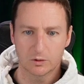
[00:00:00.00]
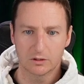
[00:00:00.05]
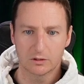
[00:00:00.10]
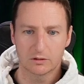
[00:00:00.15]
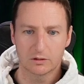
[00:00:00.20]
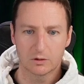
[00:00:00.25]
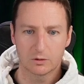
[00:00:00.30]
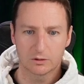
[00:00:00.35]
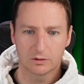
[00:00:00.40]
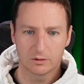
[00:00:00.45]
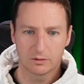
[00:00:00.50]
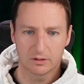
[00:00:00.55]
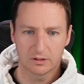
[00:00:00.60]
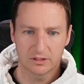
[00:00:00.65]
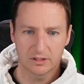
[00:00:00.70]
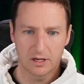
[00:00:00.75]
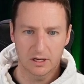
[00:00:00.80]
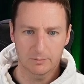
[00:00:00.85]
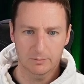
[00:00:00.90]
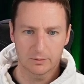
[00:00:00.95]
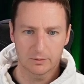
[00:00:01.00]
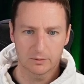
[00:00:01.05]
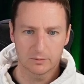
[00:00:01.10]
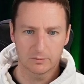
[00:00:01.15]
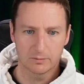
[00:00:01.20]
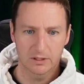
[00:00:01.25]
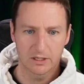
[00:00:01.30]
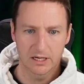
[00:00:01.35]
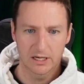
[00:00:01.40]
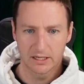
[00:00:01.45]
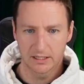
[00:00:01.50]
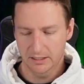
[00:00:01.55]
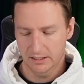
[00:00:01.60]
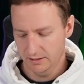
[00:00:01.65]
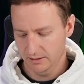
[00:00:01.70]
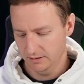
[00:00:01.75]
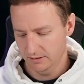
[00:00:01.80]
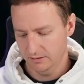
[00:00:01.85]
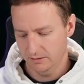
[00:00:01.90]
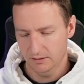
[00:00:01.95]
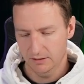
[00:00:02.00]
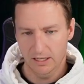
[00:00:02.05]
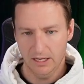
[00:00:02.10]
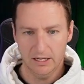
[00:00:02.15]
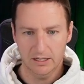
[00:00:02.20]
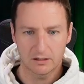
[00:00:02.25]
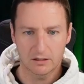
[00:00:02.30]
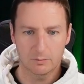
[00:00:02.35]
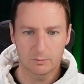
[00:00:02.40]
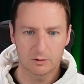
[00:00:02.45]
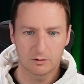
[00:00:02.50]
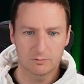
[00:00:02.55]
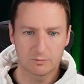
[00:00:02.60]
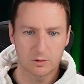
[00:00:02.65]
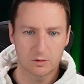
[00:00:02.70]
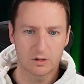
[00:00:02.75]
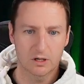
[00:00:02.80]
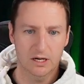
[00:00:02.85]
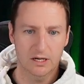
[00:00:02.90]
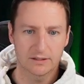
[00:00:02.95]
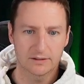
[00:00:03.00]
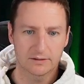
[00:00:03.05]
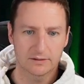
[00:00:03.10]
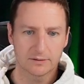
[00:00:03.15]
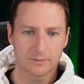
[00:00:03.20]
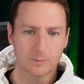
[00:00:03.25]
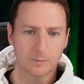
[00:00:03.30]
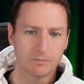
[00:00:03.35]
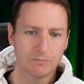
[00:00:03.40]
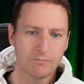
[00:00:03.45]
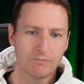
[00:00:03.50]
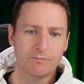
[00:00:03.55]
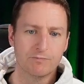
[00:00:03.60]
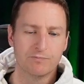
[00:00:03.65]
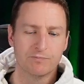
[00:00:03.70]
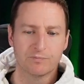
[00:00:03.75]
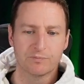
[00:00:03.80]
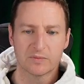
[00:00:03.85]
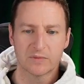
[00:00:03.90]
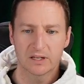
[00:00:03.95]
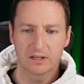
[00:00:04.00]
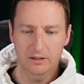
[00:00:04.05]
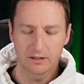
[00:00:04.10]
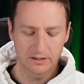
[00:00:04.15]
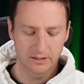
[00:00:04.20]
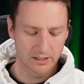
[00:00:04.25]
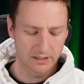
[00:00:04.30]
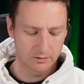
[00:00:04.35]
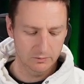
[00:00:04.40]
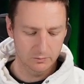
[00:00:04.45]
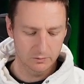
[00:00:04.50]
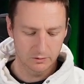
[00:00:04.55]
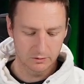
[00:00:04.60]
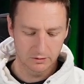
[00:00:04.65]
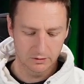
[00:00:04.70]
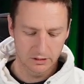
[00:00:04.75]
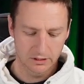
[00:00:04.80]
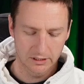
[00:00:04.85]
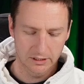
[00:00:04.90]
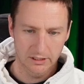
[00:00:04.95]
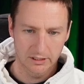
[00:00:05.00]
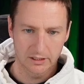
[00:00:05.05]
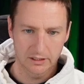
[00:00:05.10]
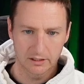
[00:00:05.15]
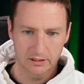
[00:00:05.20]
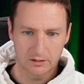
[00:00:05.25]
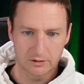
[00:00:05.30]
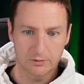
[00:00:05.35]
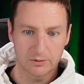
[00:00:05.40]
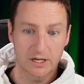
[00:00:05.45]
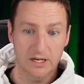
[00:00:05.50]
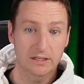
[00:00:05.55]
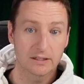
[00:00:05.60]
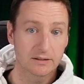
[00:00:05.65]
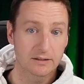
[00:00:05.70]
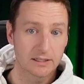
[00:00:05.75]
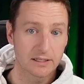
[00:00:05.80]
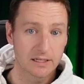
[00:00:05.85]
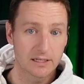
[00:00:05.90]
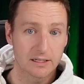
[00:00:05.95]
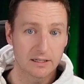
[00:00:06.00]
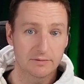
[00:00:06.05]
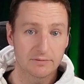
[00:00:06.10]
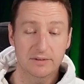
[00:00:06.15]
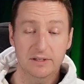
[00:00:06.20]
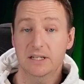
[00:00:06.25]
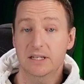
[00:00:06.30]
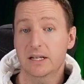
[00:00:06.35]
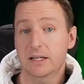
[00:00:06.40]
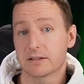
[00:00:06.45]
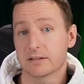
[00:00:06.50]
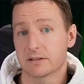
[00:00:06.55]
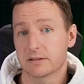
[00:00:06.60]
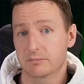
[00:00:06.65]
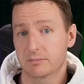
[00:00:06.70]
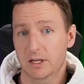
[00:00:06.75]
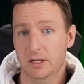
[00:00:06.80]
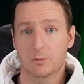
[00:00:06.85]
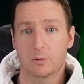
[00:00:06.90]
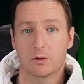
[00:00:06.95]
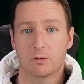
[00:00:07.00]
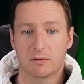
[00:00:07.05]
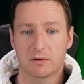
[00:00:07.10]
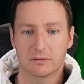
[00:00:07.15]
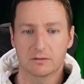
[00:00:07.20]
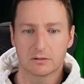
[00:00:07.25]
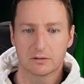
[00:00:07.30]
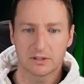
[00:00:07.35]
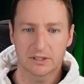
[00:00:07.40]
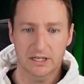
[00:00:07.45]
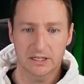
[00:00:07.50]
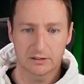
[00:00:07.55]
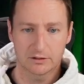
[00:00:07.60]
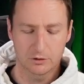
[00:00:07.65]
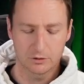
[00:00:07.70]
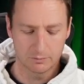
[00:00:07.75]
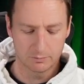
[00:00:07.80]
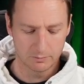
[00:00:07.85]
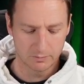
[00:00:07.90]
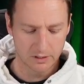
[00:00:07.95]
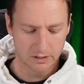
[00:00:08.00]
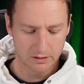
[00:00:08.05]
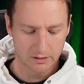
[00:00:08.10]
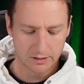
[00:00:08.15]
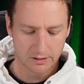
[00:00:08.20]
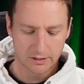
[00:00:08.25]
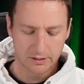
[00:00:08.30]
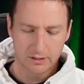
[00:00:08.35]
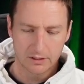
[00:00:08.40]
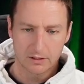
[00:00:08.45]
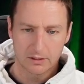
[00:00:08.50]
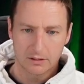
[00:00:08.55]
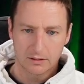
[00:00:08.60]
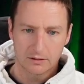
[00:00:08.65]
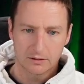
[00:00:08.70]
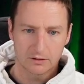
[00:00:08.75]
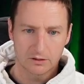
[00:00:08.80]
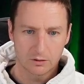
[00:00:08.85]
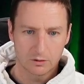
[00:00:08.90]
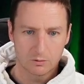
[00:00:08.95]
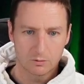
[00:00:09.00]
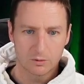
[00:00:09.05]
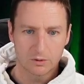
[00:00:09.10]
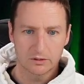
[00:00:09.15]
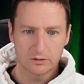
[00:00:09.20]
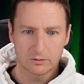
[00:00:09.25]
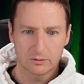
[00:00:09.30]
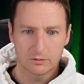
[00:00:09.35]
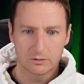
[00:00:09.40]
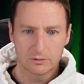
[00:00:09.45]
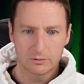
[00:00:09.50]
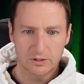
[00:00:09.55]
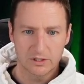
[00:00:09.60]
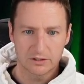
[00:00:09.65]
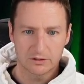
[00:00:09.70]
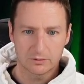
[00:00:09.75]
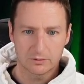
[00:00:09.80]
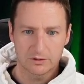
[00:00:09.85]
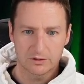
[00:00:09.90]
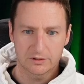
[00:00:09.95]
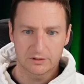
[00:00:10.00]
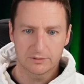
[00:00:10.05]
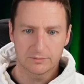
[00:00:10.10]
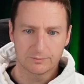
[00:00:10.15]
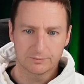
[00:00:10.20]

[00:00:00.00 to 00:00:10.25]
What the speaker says: go to the top and add a couple of more lines. And then we'll create the VNet that we will connect to. So we'll do a resource